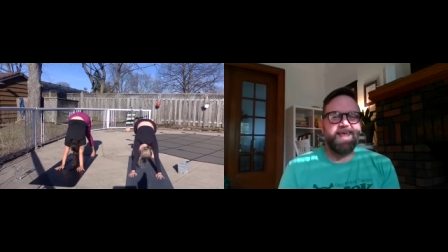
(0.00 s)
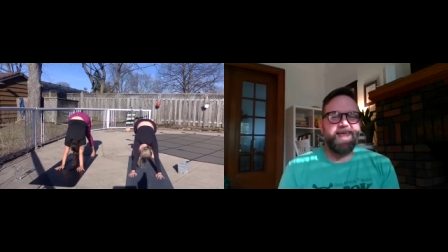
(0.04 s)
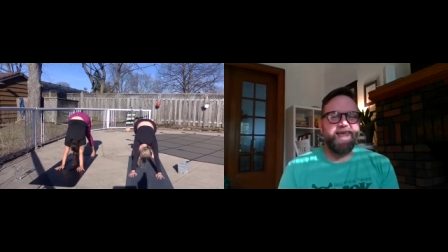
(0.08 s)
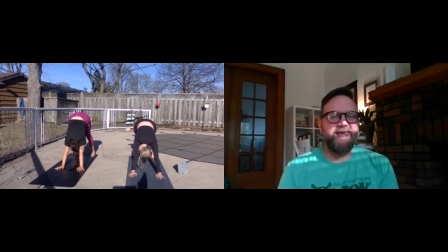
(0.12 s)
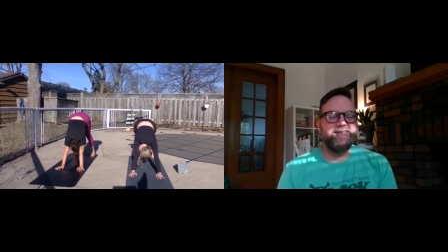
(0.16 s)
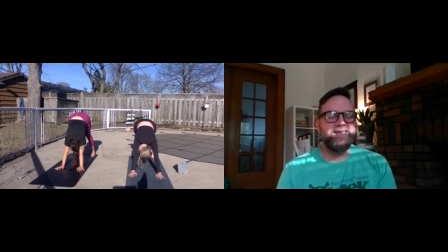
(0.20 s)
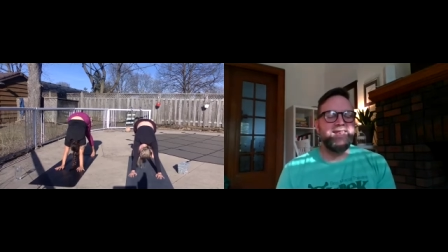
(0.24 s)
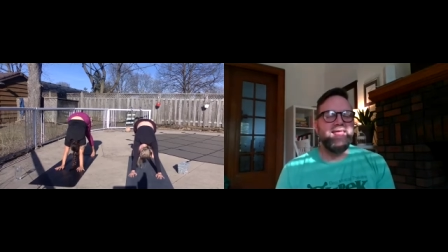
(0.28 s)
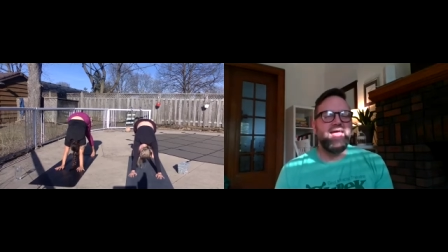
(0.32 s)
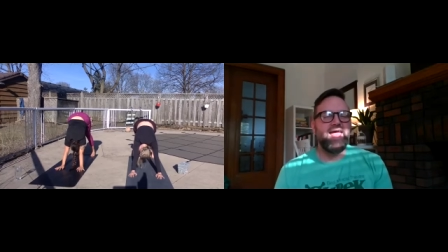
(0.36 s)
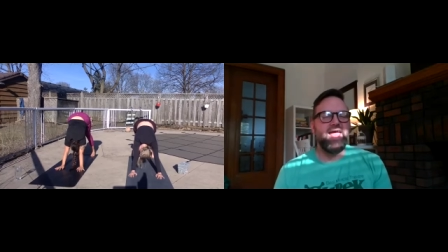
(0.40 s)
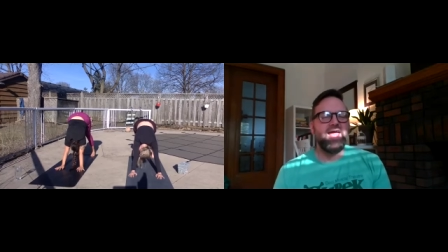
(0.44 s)

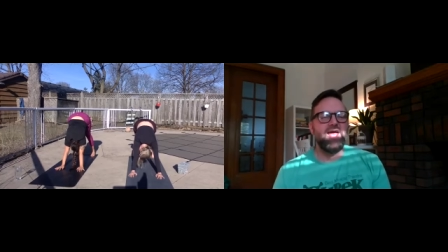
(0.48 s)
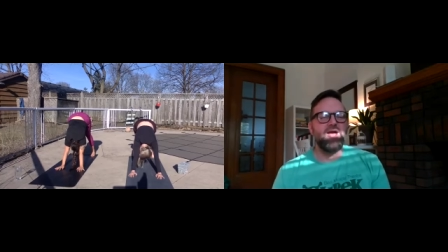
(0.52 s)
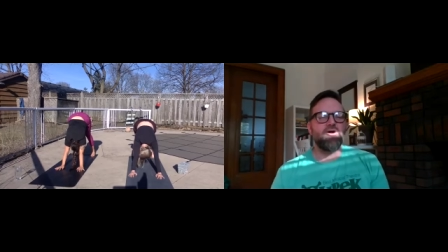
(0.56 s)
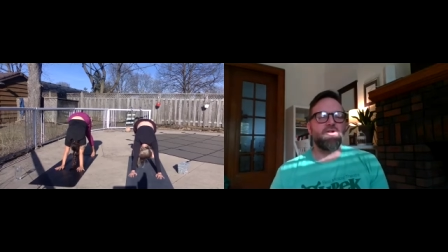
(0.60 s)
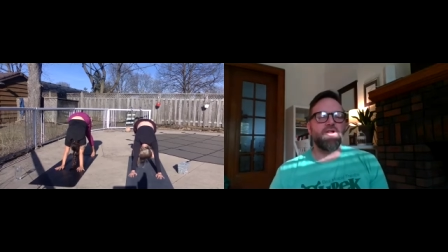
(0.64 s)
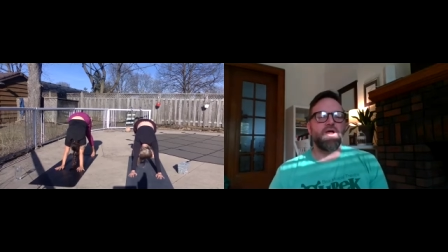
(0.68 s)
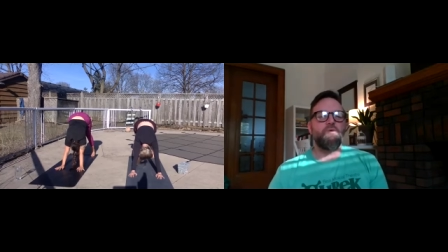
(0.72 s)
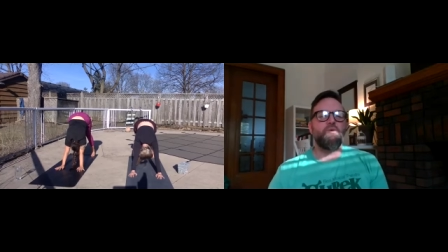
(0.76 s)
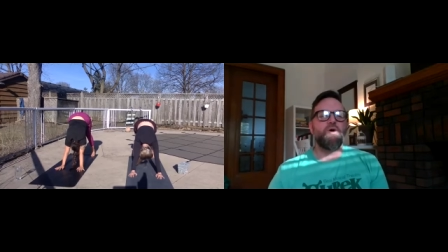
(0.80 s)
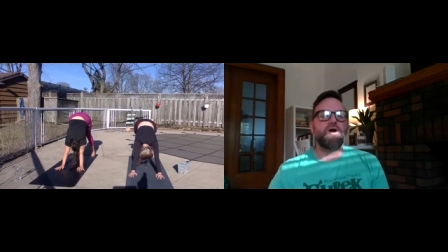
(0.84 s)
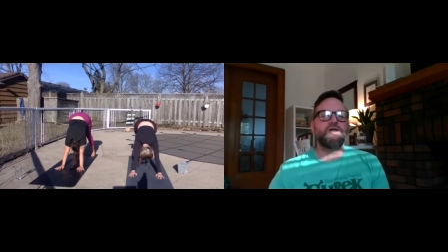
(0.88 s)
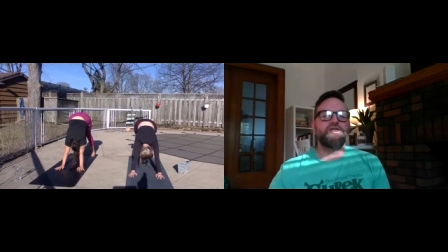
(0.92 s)

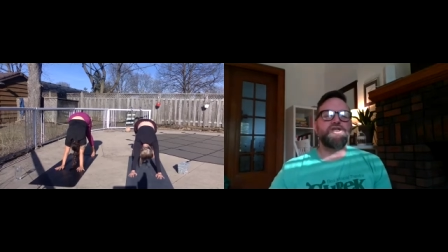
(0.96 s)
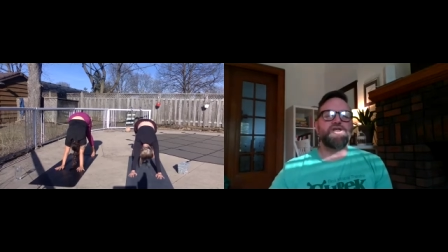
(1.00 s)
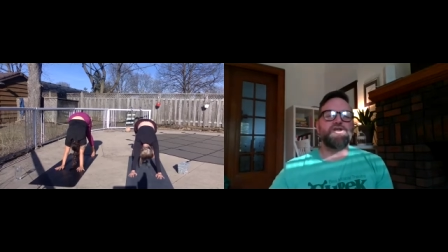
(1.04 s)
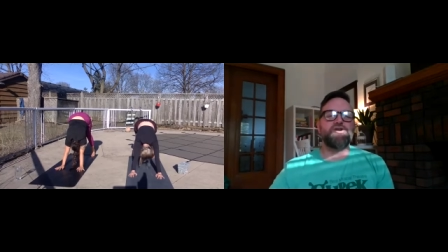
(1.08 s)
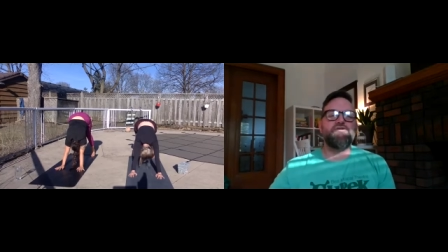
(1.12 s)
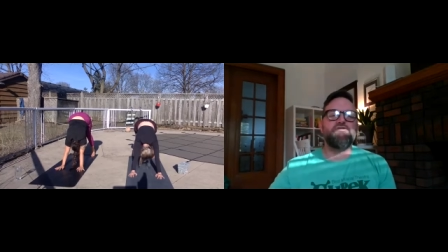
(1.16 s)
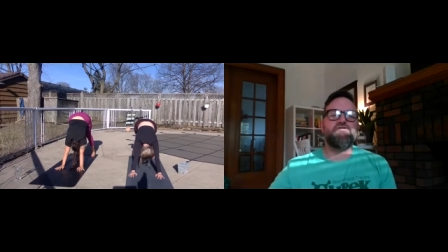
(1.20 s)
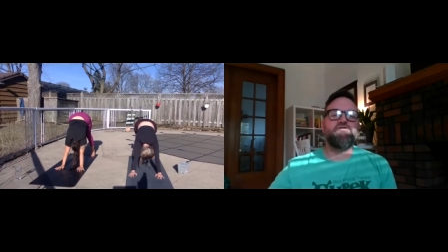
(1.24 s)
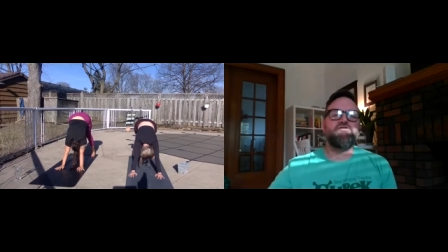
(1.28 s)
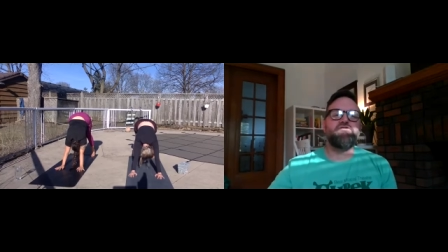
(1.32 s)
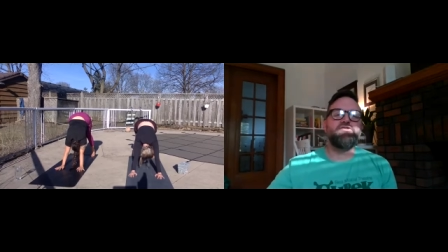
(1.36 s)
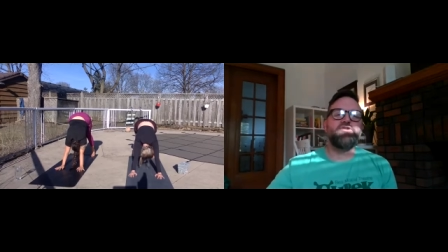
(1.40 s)
Inhale, I want you
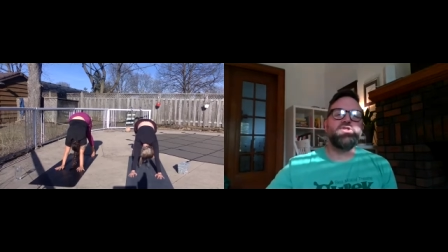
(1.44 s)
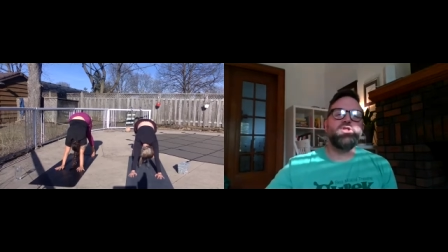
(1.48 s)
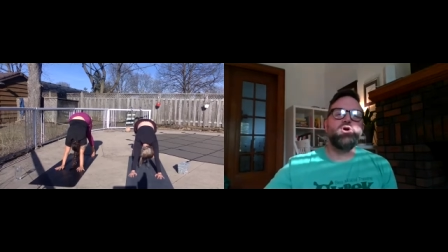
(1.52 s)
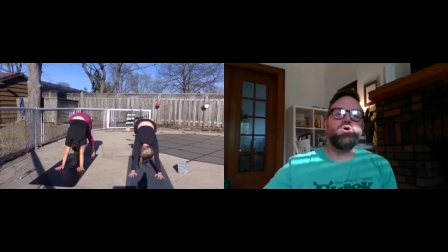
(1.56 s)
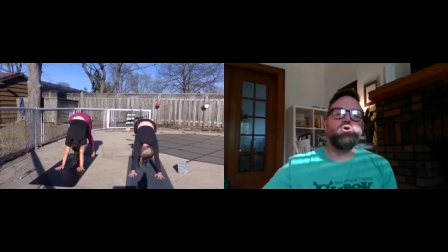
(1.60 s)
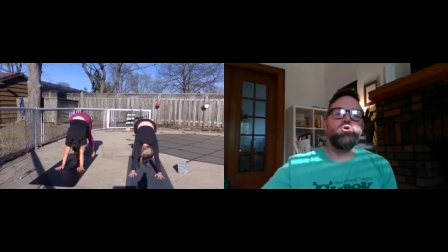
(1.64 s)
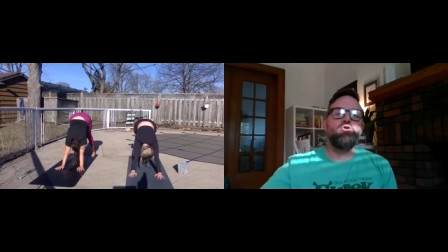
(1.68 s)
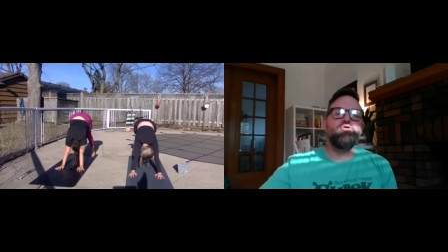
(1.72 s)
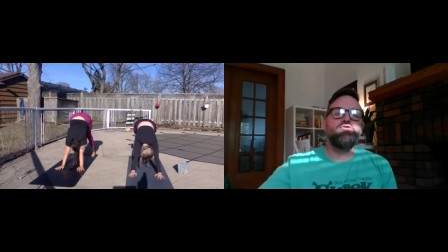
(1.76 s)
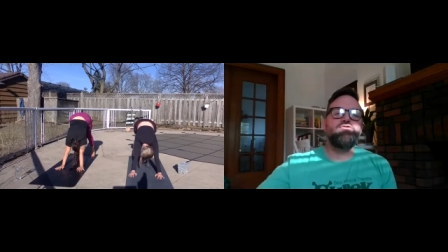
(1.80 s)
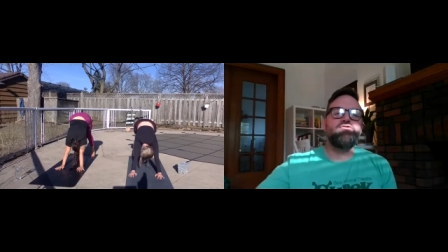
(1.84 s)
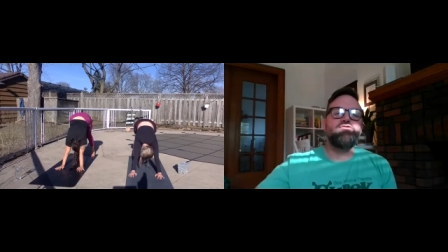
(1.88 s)
to flow